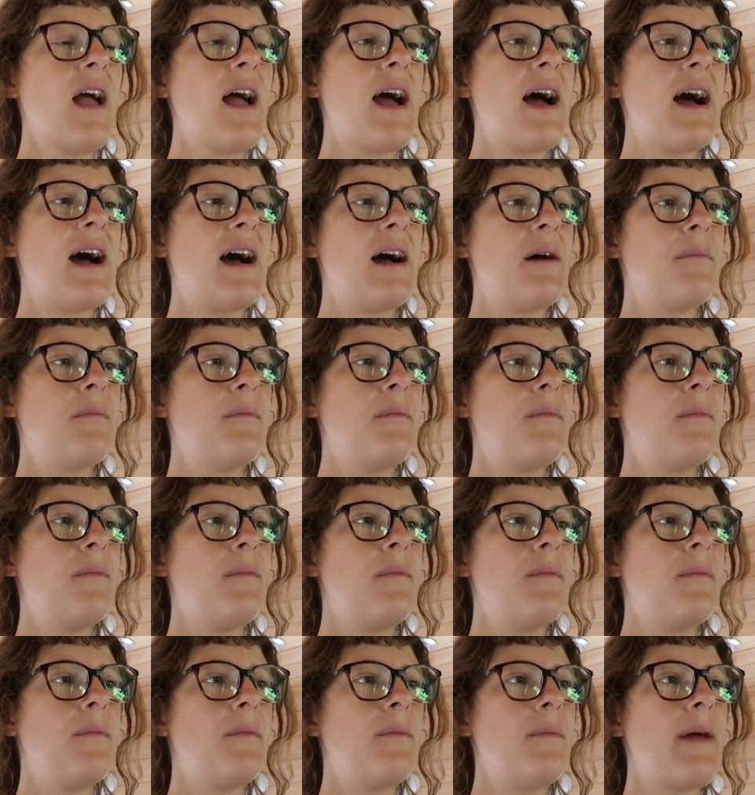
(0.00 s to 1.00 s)
um,
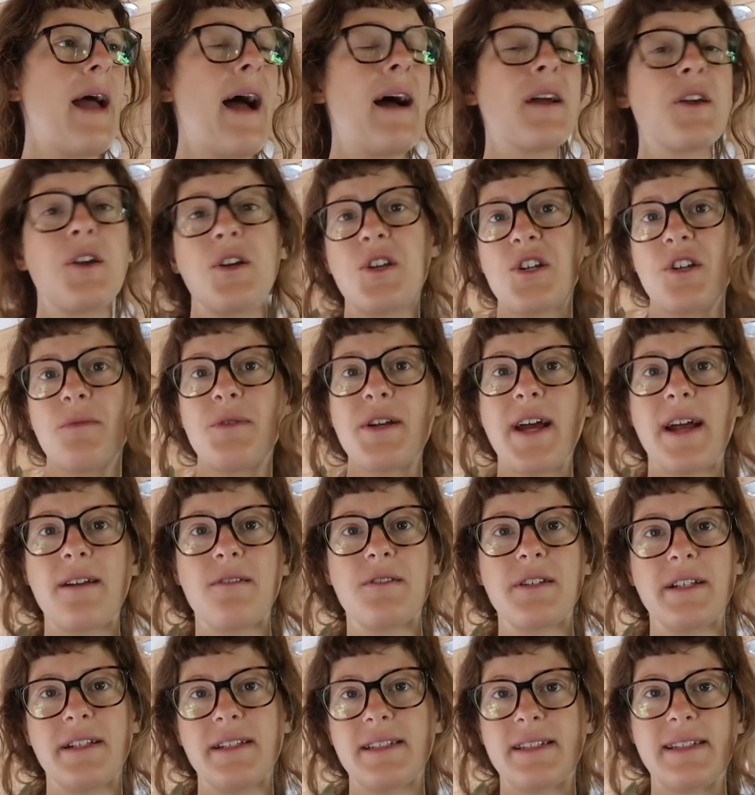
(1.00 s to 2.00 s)
our YouTube
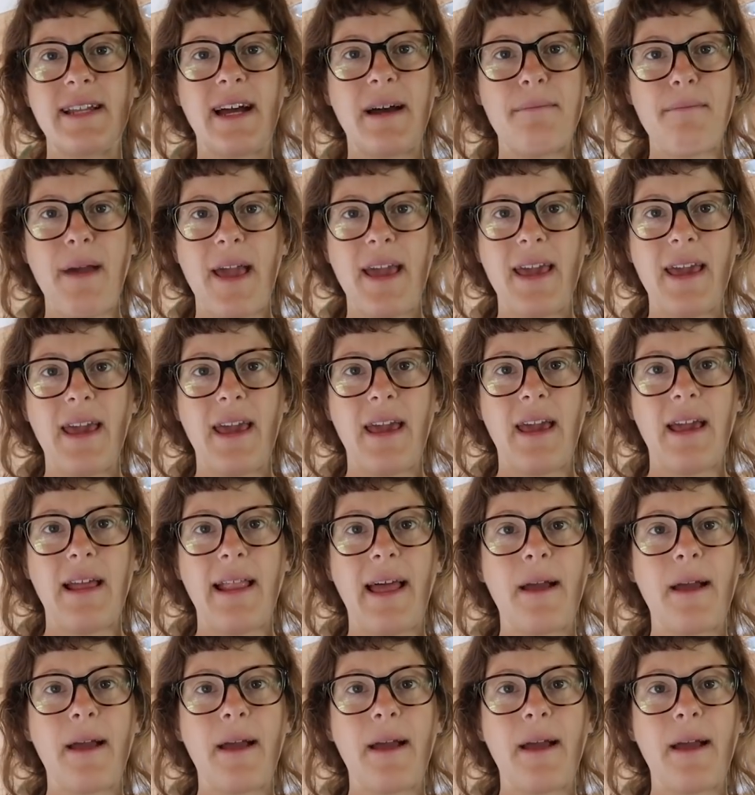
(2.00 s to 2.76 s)
channel didn't start making,